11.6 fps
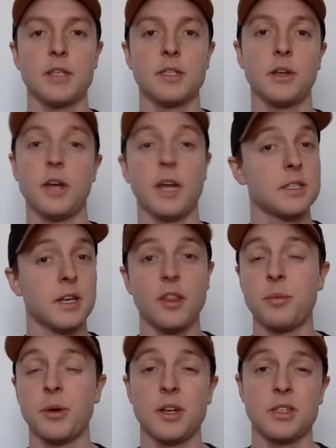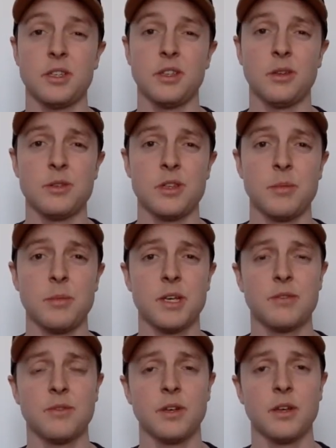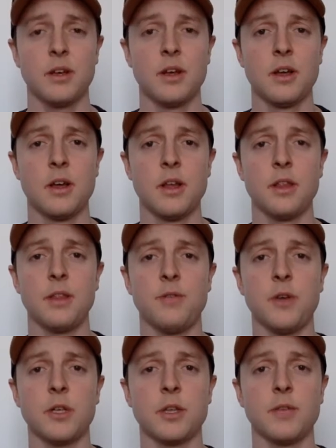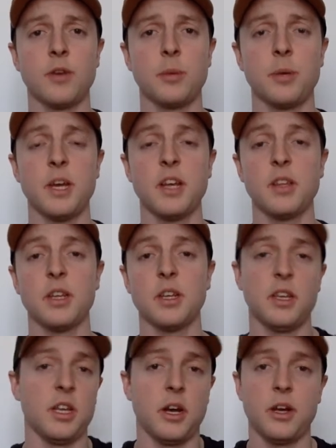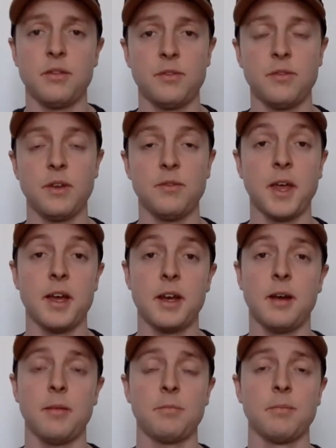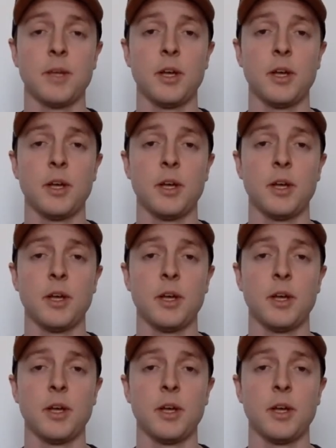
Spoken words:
So he's another person who's in the mix for the first overall pick that, if they end up,